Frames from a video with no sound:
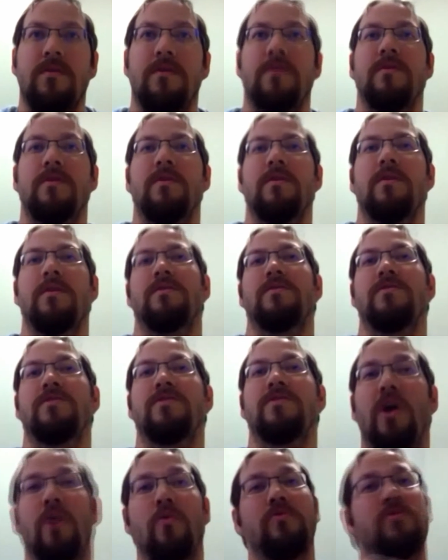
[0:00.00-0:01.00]
So
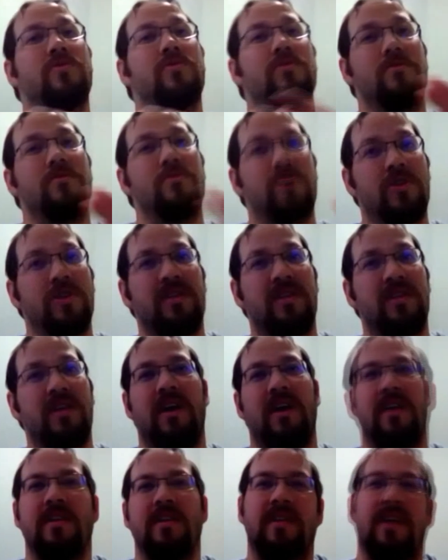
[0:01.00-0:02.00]
just
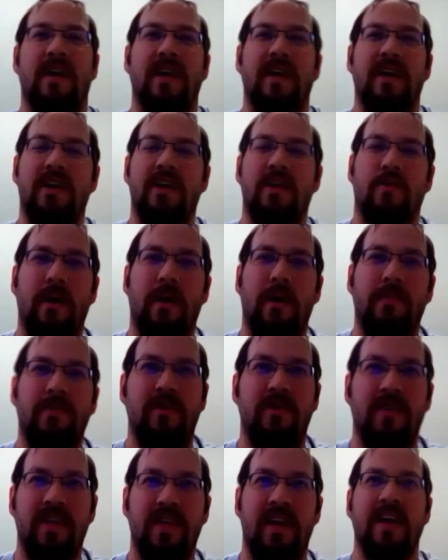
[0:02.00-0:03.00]
to interrupt you, and then I
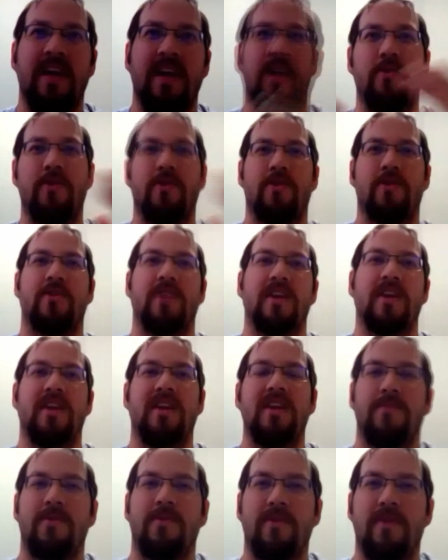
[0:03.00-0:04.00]
know you're going to keep your
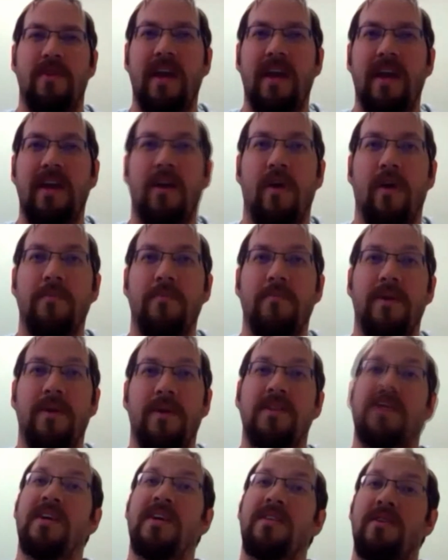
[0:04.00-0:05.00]
day going, but
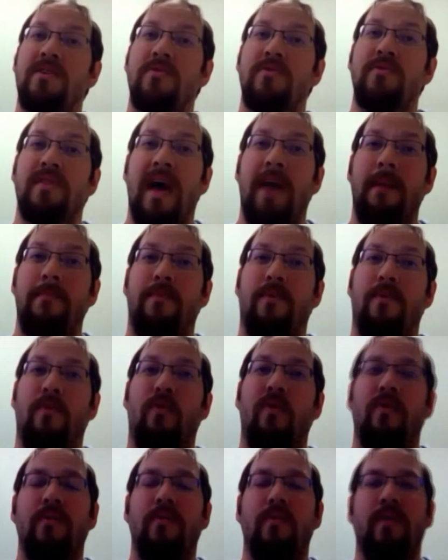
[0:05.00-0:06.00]
to that point,
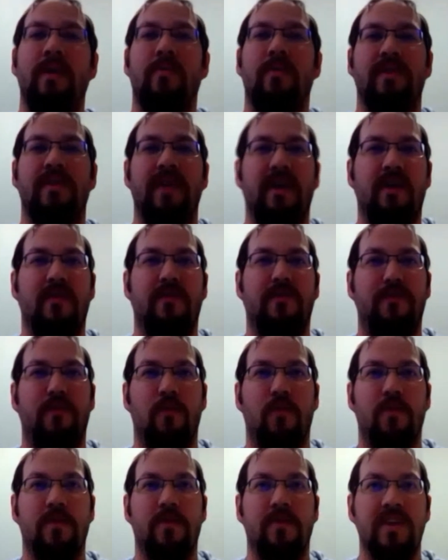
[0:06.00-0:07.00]
we were there for
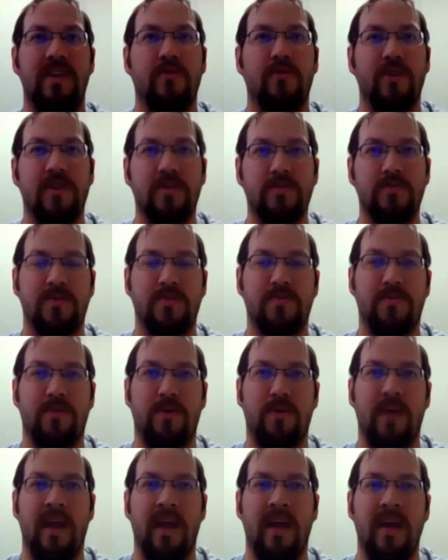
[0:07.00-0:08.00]
the Christmas
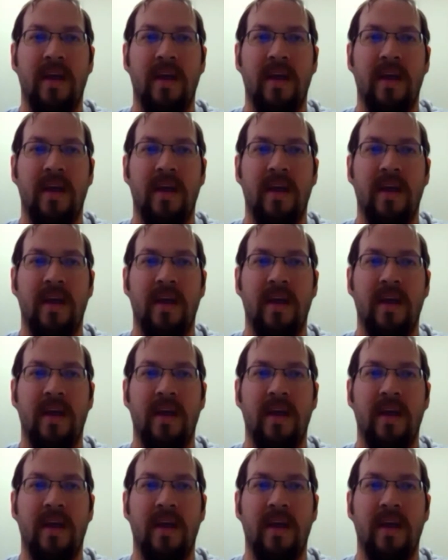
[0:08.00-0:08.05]
parade,